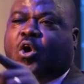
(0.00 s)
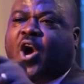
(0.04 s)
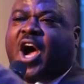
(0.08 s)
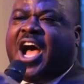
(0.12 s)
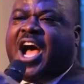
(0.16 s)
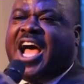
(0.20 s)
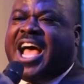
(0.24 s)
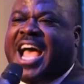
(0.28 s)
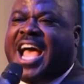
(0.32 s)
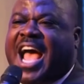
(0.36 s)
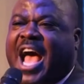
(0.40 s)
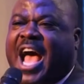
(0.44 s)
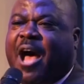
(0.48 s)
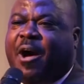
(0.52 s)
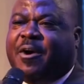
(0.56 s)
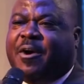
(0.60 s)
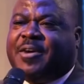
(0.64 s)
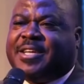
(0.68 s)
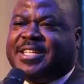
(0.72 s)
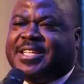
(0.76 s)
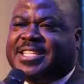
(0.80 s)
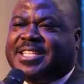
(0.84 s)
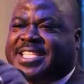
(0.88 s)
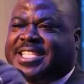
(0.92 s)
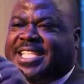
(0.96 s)
take that step,
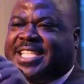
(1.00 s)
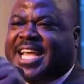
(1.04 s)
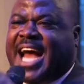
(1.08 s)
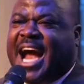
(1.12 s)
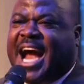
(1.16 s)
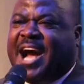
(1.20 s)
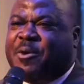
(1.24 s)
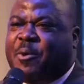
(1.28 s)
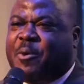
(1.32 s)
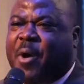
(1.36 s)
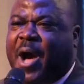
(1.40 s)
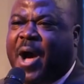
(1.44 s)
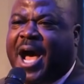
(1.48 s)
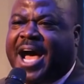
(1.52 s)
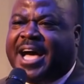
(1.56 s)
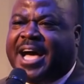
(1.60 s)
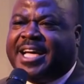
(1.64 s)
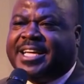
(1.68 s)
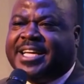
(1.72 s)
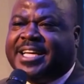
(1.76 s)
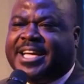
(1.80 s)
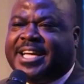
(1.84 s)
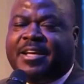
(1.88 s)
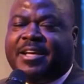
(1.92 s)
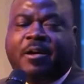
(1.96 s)
the journey has not begun. Many
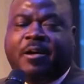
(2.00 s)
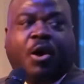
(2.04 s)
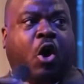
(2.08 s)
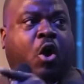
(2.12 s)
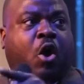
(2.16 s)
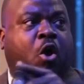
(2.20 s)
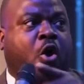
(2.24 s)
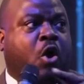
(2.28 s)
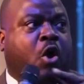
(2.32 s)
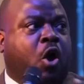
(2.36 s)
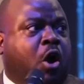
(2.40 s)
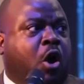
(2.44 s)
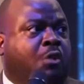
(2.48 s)
of you have started the